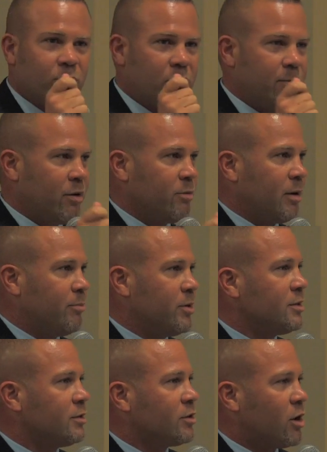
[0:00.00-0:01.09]
So when I pay with my
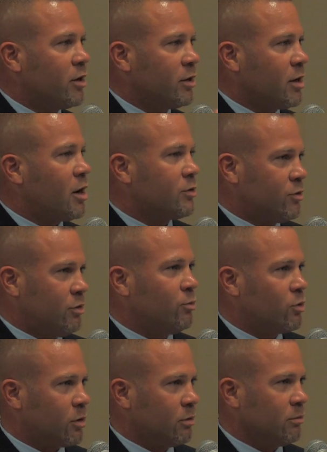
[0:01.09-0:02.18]
business card, it costs you
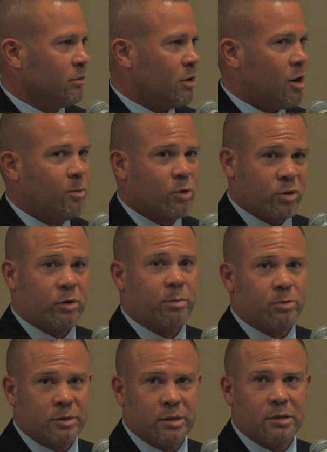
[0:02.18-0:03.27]
more, almost
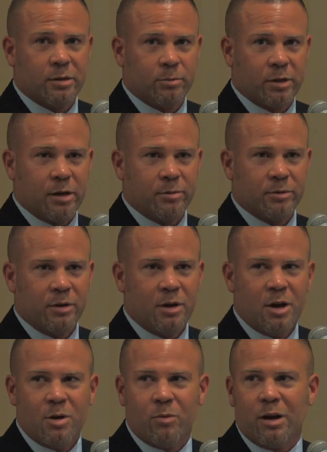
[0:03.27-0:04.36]
3% sometimes.
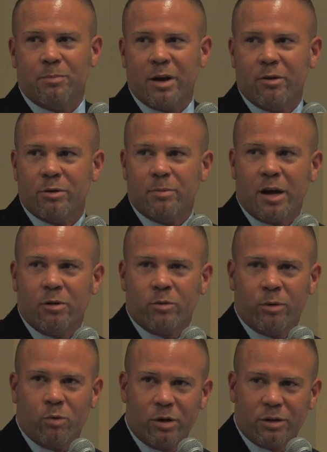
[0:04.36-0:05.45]
When I pay with my
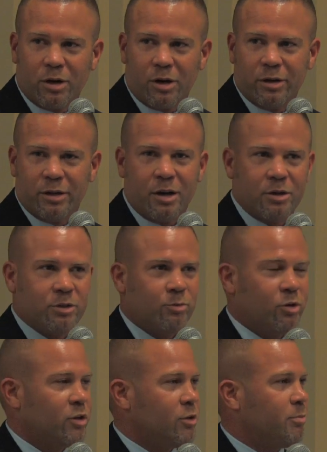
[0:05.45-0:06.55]
reward card, it costs you
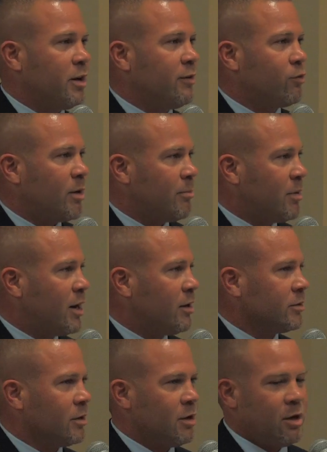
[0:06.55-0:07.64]
more because you're paying for my
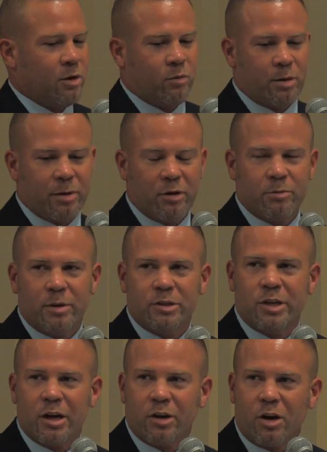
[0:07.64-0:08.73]
miles. When I pay with my
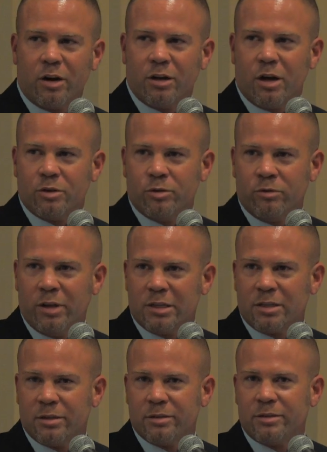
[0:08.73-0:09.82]
check card, it costs you less
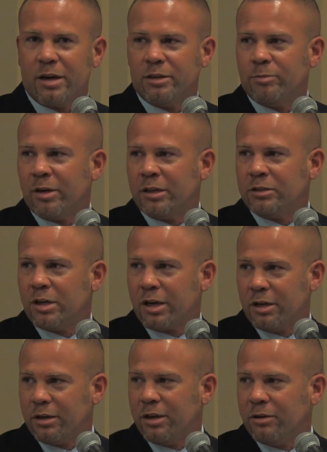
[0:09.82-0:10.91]
because it's tied to my
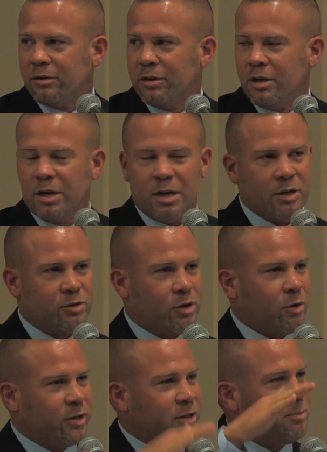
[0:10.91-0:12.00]
checking account. And
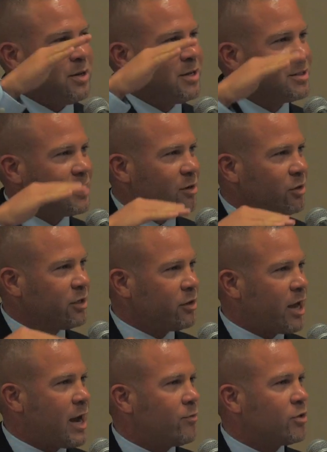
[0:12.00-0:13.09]
so it depends not only on
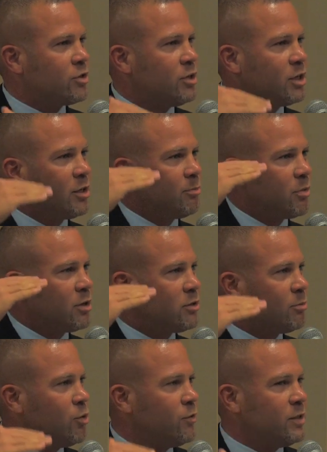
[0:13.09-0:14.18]
the average ticket, but it's
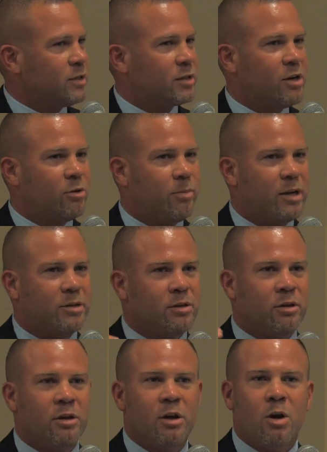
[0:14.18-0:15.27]
a moving scale based
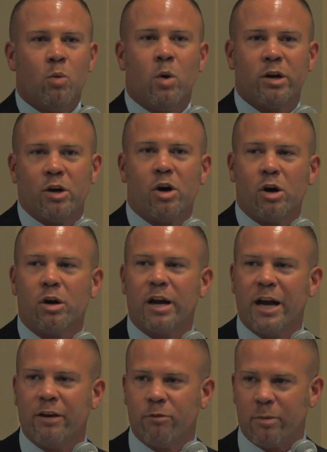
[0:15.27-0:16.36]
on what card I
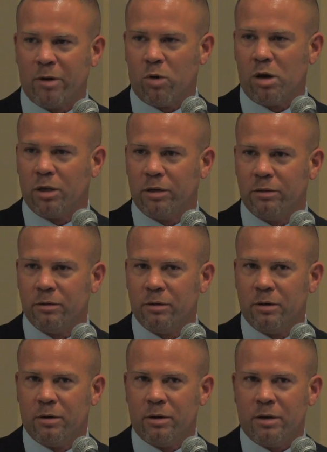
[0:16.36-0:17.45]
have in my wallet.
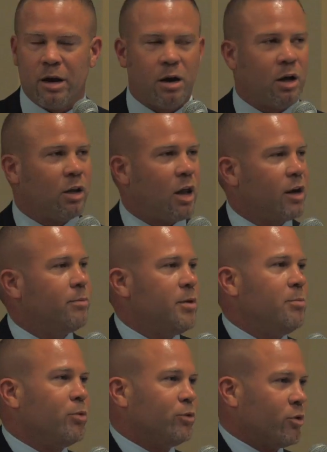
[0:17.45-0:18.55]
Now, a lot of
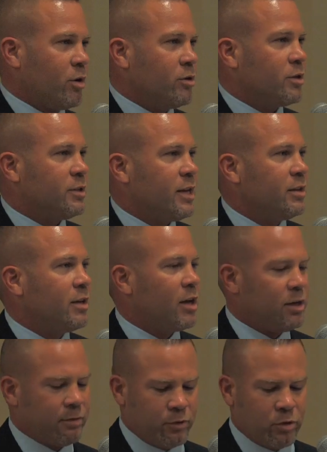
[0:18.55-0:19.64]
people don't understand that,
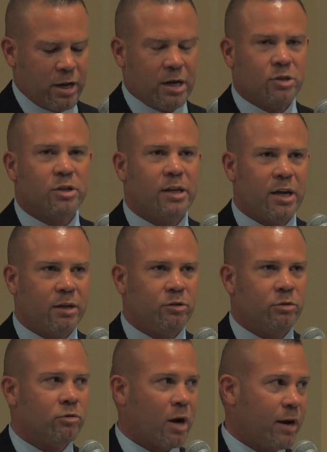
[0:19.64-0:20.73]
and if you
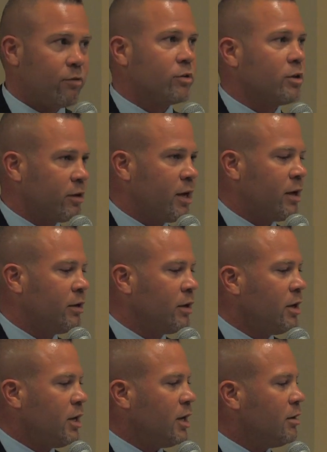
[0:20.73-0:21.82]
educate drivers on that,
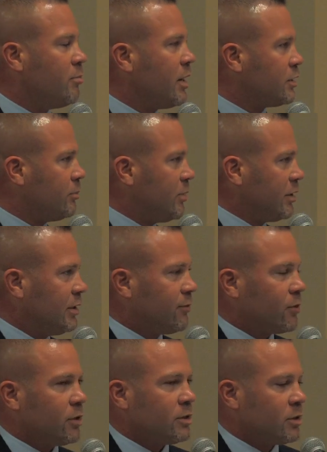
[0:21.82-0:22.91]
it makes a big
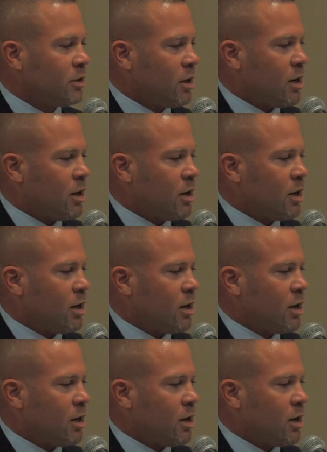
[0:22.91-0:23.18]
difference.